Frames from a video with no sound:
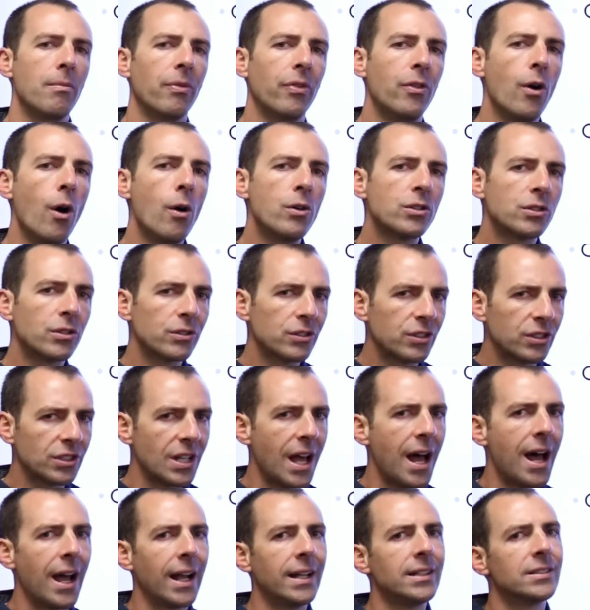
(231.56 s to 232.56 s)
those are
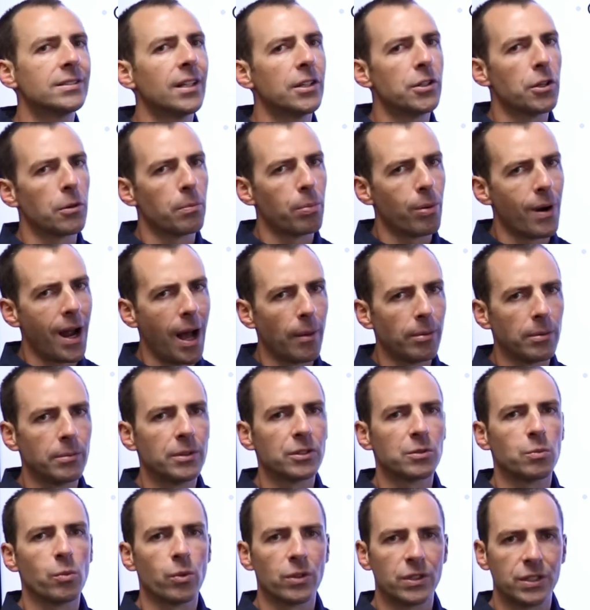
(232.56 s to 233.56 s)
signs that your problem
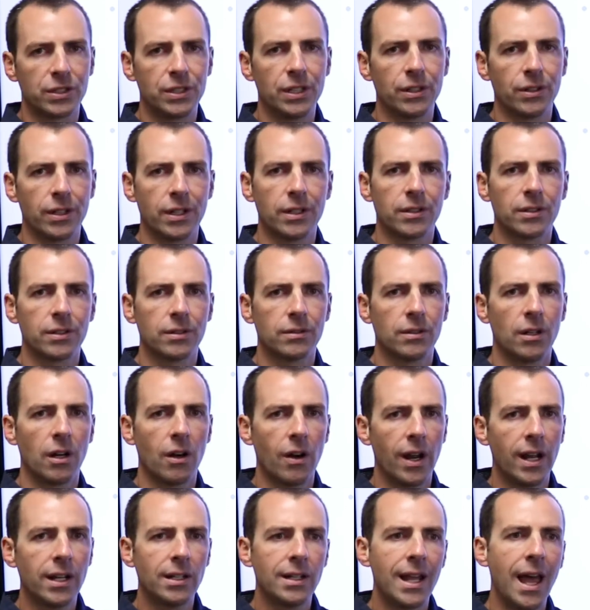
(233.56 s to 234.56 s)
is more serious.
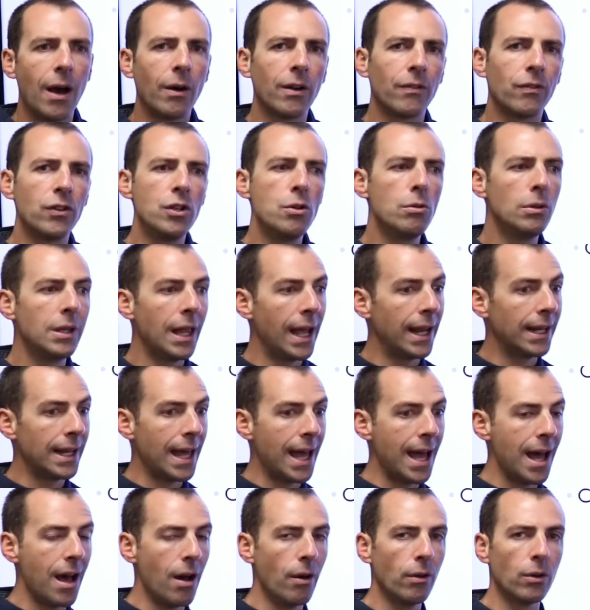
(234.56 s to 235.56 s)
All right, now if you lay
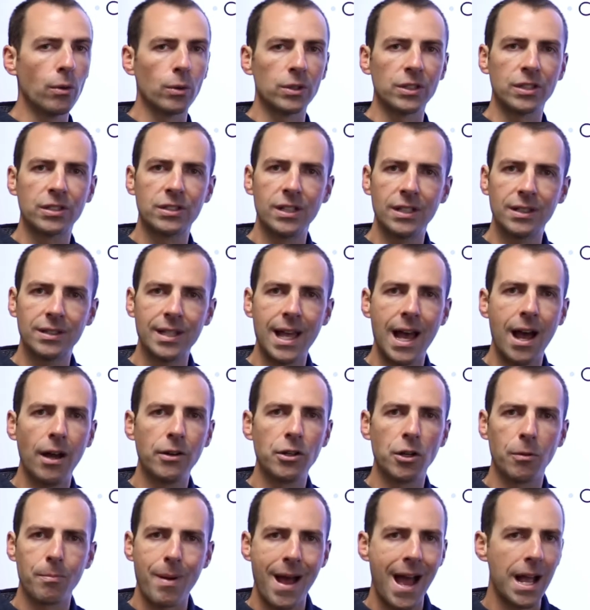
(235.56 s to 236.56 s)
down or sit
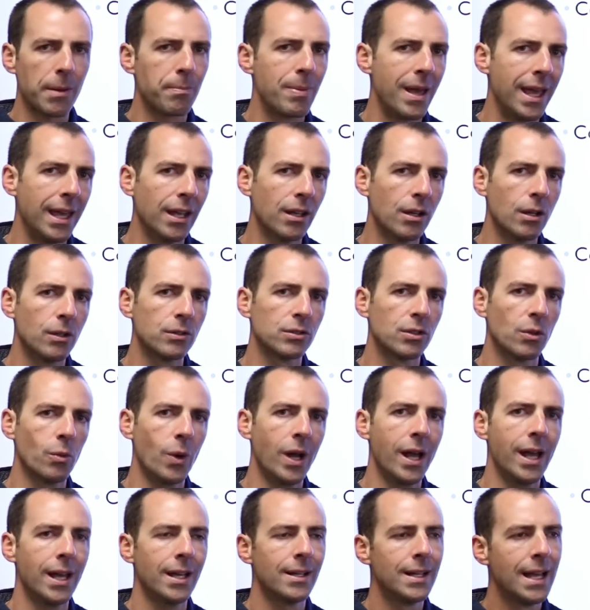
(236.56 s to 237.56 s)
down, your back pain goes
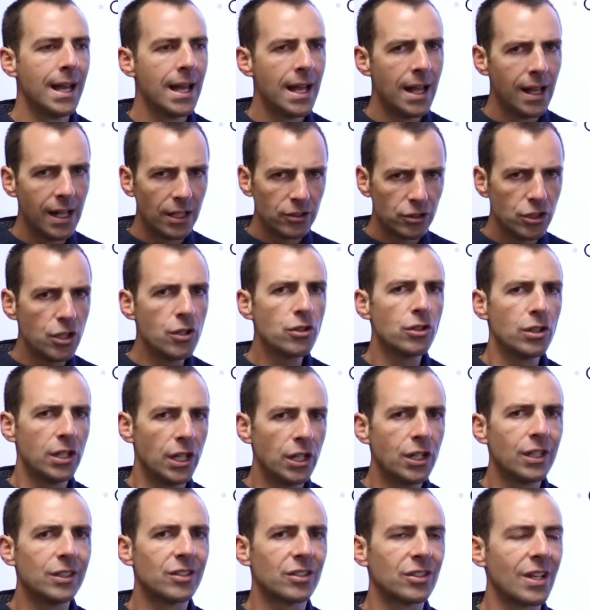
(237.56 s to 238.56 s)
away, it's usually
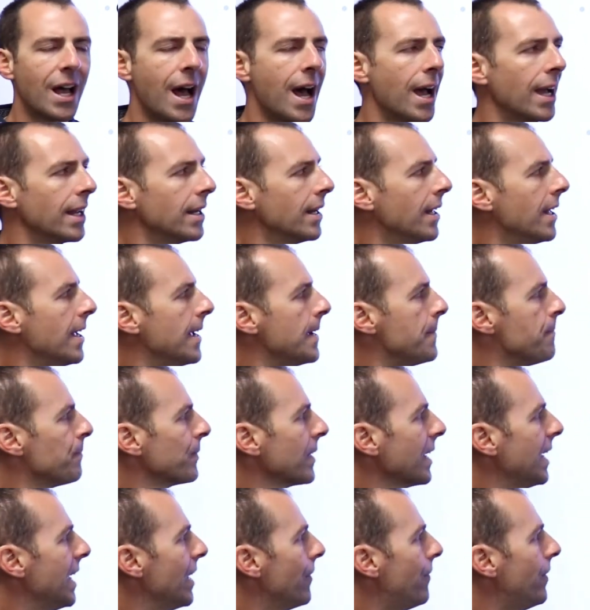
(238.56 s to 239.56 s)
a good sign.
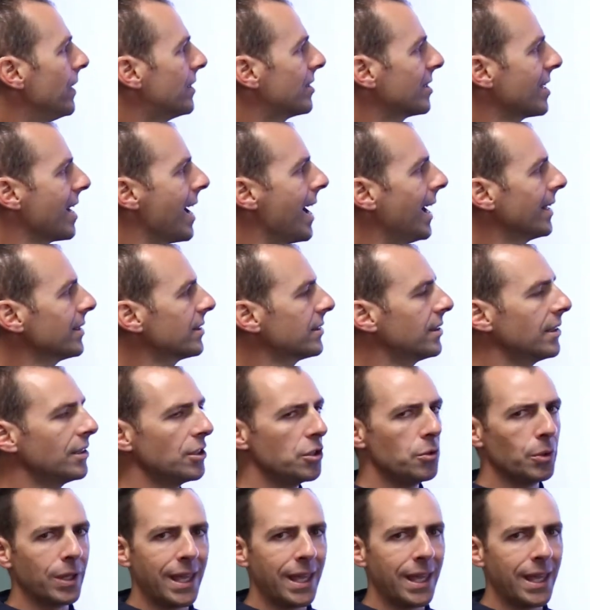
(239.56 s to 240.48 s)
If it's constant, you